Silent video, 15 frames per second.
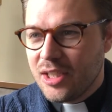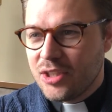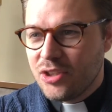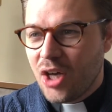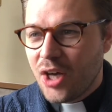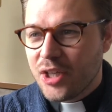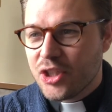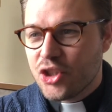
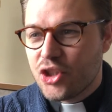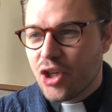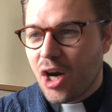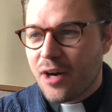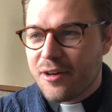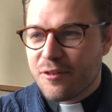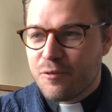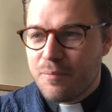not a
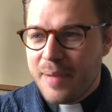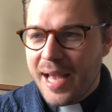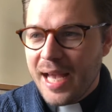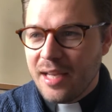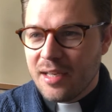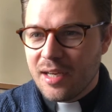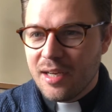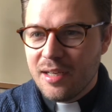jar of
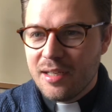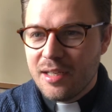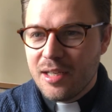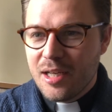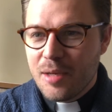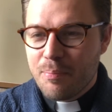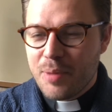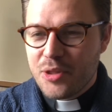manna,
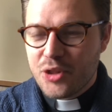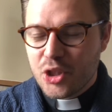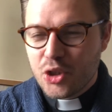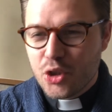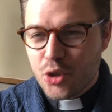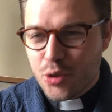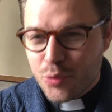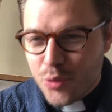but the
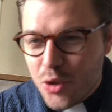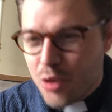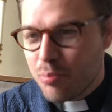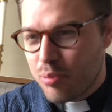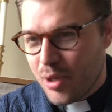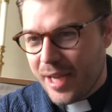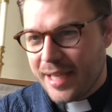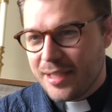true
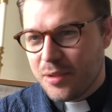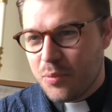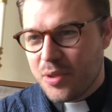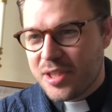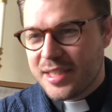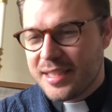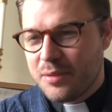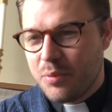bread
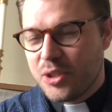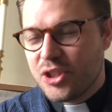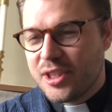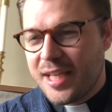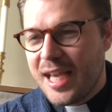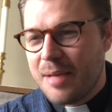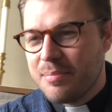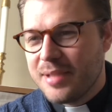with which
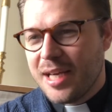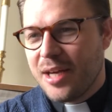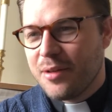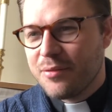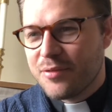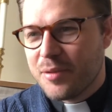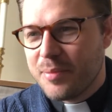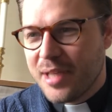came
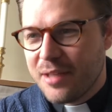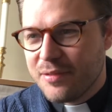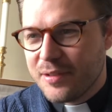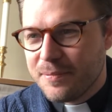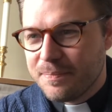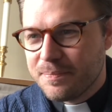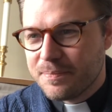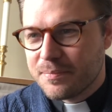down from
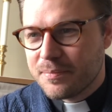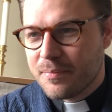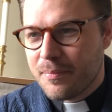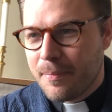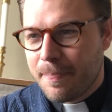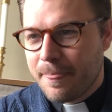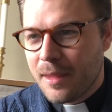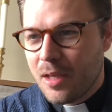heaven.
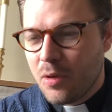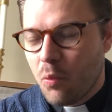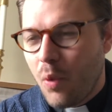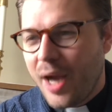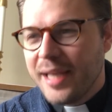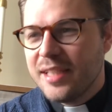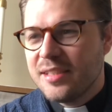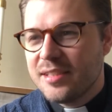
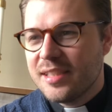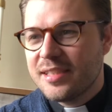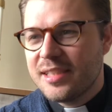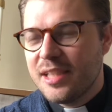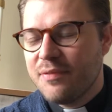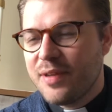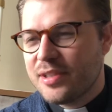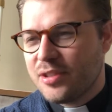Why does this
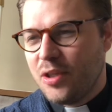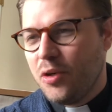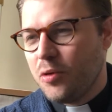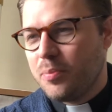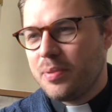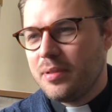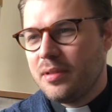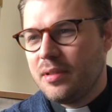give us
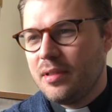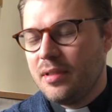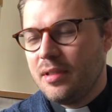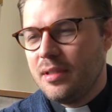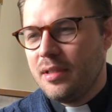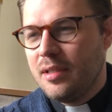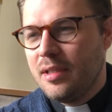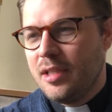hope?
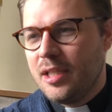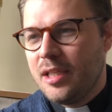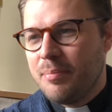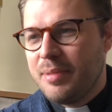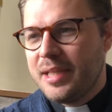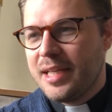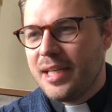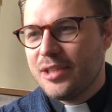
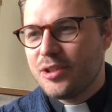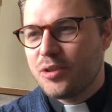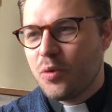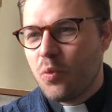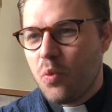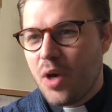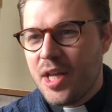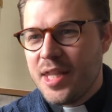Because the
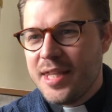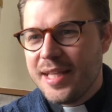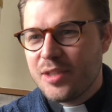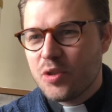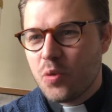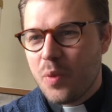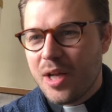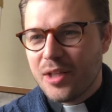one that
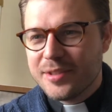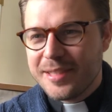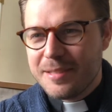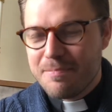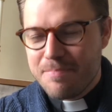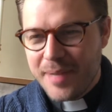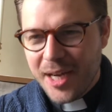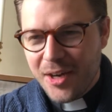dwelt
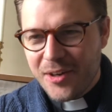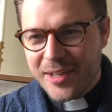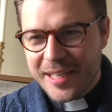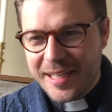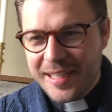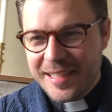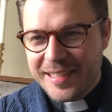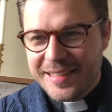in
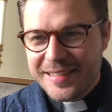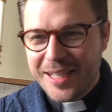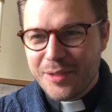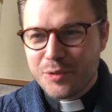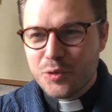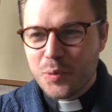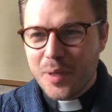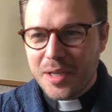Mary now
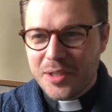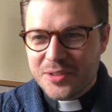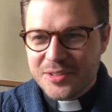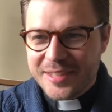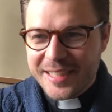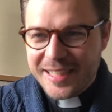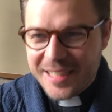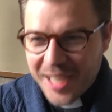dwells
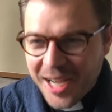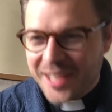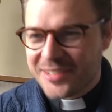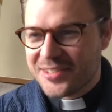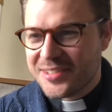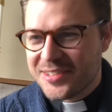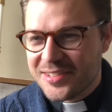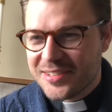in
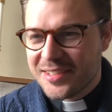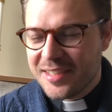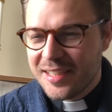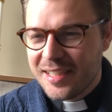us.